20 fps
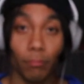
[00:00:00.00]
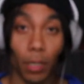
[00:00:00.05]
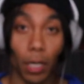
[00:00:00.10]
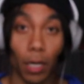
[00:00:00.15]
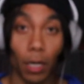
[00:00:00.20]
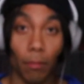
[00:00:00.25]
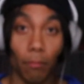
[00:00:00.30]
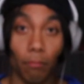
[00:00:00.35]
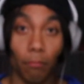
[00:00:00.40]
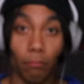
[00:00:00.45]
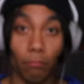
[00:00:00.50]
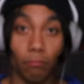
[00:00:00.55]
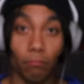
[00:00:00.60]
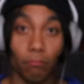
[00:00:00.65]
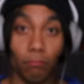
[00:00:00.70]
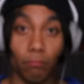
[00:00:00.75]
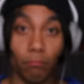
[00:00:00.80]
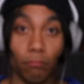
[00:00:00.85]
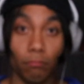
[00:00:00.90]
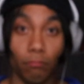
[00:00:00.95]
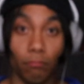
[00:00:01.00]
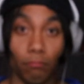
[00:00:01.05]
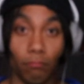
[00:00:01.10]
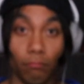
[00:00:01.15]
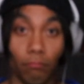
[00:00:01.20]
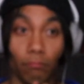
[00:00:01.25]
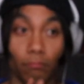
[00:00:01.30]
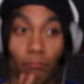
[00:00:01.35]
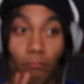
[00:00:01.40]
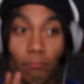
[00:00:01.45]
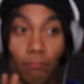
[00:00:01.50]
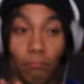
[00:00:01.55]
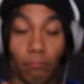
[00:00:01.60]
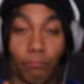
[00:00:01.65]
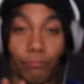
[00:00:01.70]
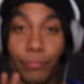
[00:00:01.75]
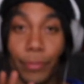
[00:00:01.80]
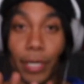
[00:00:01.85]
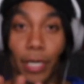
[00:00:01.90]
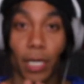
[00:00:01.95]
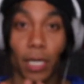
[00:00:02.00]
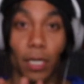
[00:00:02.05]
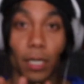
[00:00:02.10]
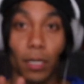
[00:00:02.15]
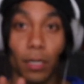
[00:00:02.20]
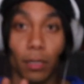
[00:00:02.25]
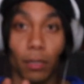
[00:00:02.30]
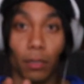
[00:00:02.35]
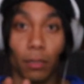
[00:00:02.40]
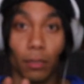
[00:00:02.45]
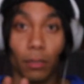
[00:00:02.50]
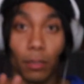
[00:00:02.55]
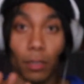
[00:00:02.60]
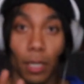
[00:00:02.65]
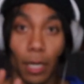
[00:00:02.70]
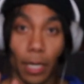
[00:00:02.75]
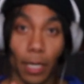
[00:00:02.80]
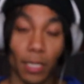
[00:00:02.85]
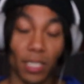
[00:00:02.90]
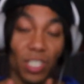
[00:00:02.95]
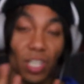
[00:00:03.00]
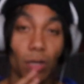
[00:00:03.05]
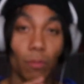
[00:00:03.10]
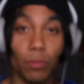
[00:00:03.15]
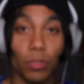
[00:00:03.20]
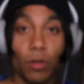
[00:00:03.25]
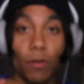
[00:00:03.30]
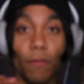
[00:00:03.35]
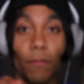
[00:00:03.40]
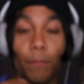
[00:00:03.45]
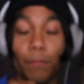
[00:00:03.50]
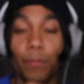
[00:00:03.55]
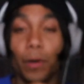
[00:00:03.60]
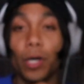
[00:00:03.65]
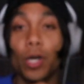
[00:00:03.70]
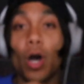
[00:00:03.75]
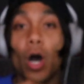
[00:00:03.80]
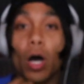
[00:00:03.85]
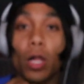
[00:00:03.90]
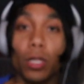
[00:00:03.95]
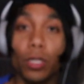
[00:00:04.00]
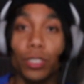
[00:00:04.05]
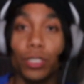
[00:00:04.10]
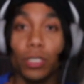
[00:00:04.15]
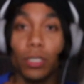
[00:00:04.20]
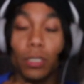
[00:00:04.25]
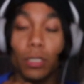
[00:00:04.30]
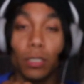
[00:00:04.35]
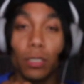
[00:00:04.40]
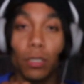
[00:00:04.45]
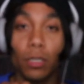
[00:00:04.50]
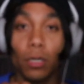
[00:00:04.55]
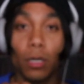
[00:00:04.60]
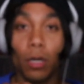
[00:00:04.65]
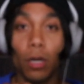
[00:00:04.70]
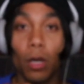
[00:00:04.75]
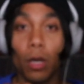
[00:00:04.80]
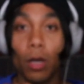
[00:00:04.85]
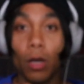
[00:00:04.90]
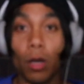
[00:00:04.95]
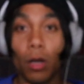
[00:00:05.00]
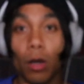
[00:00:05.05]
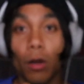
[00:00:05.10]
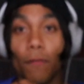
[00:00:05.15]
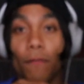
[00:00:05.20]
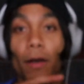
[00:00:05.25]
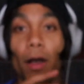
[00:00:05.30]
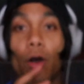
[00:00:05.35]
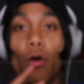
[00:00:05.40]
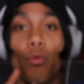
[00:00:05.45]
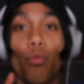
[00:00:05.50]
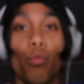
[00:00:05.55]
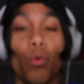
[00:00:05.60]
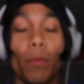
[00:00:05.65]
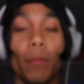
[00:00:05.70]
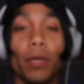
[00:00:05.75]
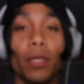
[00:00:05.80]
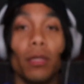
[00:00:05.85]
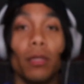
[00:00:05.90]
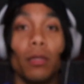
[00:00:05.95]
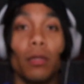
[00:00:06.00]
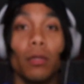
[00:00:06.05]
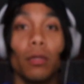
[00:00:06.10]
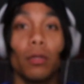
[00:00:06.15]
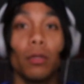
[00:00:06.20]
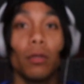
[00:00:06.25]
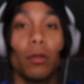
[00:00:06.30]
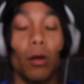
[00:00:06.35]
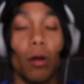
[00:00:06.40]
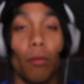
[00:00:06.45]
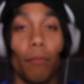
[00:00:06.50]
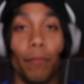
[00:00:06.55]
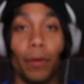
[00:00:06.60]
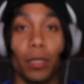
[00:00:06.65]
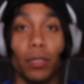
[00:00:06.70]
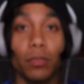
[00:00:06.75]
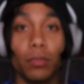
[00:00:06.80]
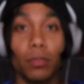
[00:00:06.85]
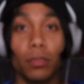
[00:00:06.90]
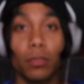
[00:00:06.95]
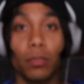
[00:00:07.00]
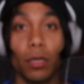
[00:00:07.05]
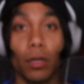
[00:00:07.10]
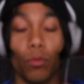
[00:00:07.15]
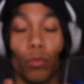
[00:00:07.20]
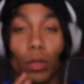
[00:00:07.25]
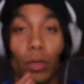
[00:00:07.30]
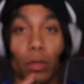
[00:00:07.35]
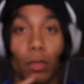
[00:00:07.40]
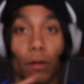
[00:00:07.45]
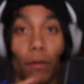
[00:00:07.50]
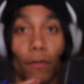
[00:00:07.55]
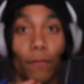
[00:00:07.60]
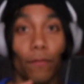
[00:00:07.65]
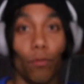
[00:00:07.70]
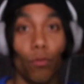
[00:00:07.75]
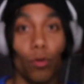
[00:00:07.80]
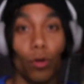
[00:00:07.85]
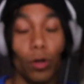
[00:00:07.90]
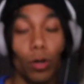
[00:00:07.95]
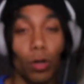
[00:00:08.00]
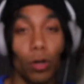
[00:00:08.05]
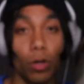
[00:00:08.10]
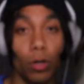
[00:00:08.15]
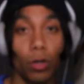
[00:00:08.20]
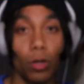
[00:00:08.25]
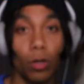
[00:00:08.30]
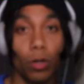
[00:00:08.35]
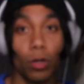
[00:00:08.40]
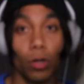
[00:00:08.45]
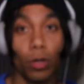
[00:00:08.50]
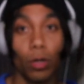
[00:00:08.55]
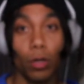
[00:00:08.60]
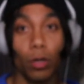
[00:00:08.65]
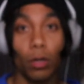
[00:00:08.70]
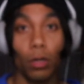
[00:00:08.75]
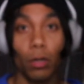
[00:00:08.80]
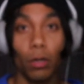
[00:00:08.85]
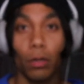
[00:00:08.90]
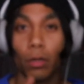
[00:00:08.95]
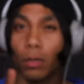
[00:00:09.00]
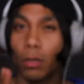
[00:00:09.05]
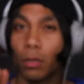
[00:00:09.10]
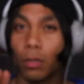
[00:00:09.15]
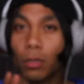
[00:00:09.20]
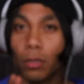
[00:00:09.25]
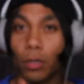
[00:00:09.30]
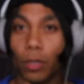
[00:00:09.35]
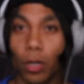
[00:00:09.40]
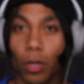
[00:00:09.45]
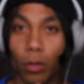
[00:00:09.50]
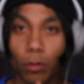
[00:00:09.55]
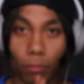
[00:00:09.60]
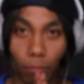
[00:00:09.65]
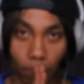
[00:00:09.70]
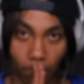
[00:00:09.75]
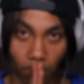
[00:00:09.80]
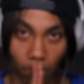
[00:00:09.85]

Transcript: I'm thinking like in terms of biology, of how women are built and what they're for, you know.